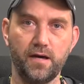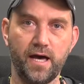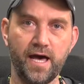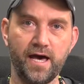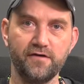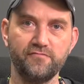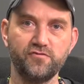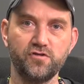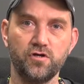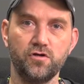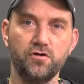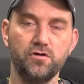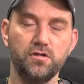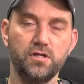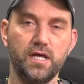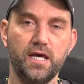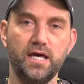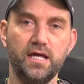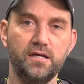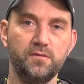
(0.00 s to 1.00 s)
half
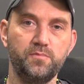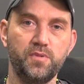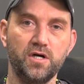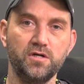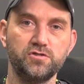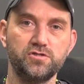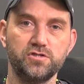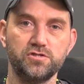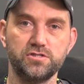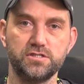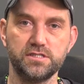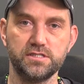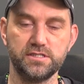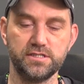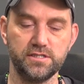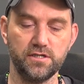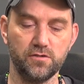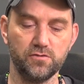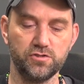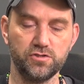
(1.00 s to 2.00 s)
turn, and it punctures the
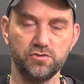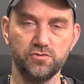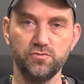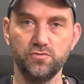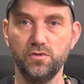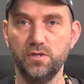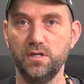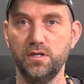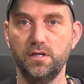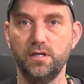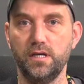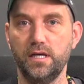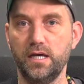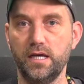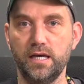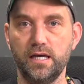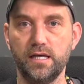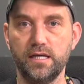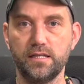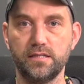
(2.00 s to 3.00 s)
CO2,
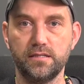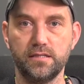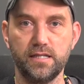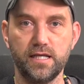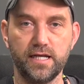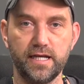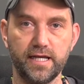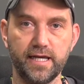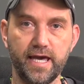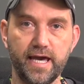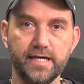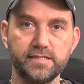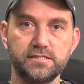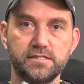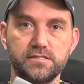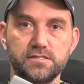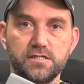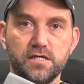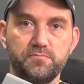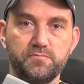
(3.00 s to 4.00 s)
and then it
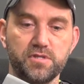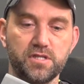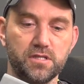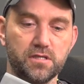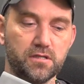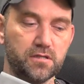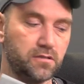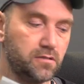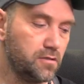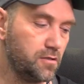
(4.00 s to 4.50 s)
gases up the